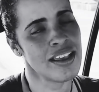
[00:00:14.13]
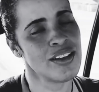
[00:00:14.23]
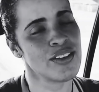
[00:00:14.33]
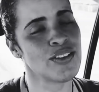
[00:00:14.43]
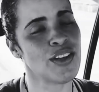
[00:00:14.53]

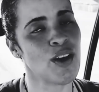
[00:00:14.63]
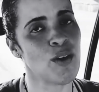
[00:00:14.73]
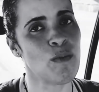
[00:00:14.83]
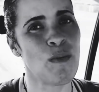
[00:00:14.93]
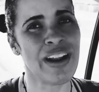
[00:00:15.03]
So
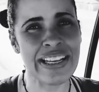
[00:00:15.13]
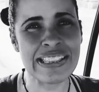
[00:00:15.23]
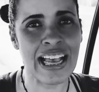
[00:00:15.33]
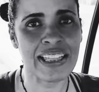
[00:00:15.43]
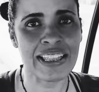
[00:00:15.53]
what
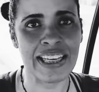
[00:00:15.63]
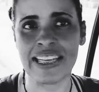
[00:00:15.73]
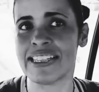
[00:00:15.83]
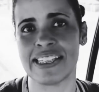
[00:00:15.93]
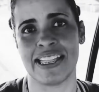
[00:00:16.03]
exactly
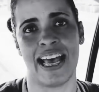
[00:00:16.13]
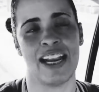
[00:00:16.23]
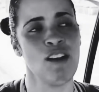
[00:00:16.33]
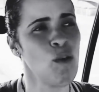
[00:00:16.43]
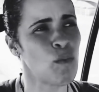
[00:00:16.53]
is that?
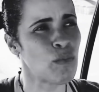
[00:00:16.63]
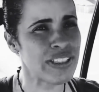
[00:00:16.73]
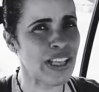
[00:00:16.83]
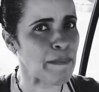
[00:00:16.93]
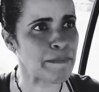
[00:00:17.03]
What does
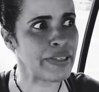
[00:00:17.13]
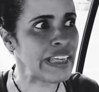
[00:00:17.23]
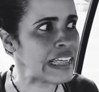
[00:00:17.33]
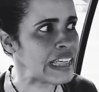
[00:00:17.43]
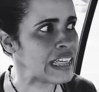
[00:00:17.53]
that
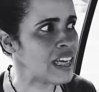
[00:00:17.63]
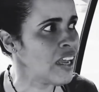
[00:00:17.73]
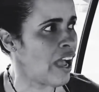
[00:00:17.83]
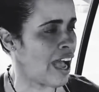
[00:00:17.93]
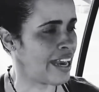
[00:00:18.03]
mean?
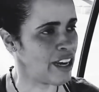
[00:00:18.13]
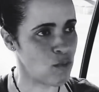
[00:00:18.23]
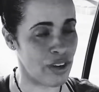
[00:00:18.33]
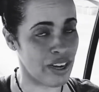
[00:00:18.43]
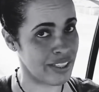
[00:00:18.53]
I know
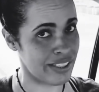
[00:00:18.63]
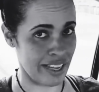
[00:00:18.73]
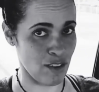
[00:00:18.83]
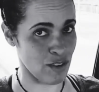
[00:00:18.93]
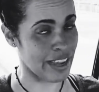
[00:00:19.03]
when I say
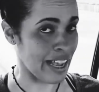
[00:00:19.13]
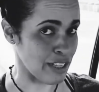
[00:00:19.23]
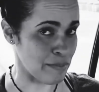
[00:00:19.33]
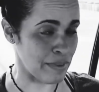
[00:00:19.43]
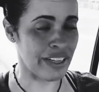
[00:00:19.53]

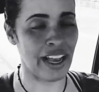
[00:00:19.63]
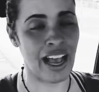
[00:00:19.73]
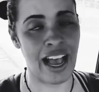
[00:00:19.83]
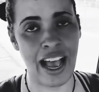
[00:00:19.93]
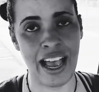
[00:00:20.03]
orgasmic,
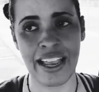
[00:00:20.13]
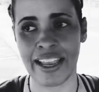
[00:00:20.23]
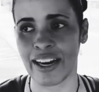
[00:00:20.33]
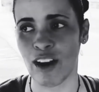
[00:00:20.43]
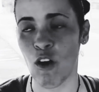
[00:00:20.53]
I
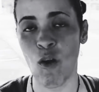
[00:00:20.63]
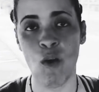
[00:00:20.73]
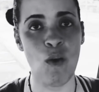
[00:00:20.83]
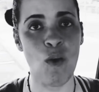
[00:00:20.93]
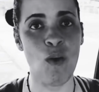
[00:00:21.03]
get a
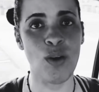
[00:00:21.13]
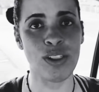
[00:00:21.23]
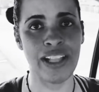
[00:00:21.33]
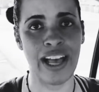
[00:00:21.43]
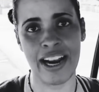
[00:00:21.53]
whole
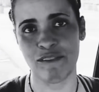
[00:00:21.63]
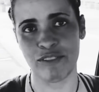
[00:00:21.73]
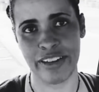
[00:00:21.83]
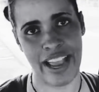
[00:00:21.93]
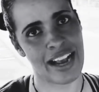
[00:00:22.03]
lot of
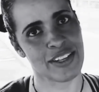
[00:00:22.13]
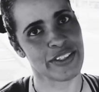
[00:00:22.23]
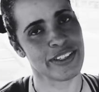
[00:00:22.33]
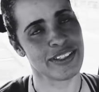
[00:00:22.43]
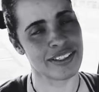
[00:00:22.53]

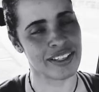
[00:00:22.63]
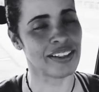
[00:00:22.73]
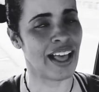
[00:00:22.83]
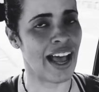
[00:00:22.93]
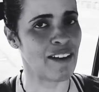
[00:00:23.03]
reactions. A
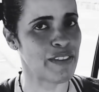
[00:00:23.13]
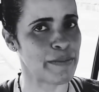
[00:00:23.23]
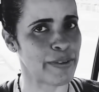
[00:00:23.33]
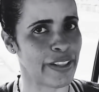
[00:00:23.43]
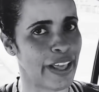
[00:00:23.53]
lot of them
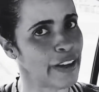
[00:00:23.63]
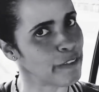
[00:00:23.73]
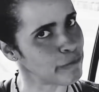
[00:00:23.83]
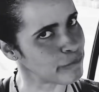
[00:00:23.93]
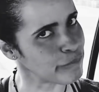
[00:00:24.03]
are like,
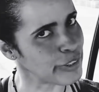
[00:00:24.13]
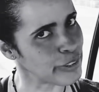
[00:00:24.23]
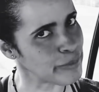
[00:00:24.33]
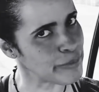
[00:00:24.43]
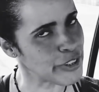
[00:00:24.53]
really,
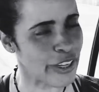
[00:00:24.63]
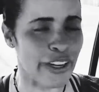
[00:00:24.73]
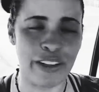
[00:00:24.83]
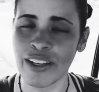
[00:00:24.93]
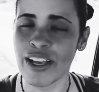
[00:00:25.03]

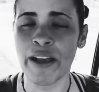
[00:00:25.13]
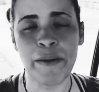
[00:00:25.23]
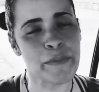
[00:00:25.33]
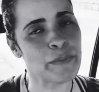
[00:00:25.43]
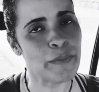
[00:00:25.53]
Michelle?
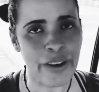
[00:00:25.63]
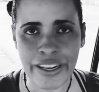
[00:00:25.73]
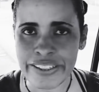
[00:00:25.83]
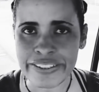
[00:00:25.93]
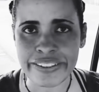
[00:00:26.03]

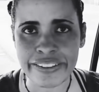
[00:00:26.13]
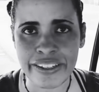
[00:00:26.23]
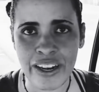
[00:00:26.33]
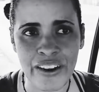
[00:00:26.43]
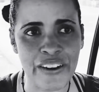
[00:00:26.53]
What
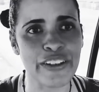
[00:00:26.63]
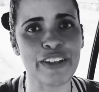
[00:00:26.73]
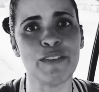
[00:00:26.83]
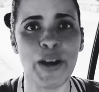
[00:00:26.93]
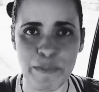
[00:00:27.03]
are you
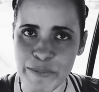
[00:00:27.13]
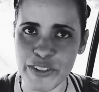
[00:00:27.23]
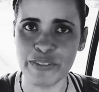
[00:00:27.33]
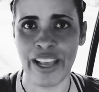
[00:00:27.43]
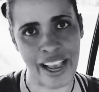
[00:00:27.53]
up to
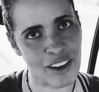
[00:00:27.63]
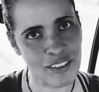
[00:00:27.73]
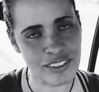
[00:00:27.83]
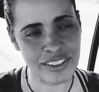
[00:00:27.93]
now?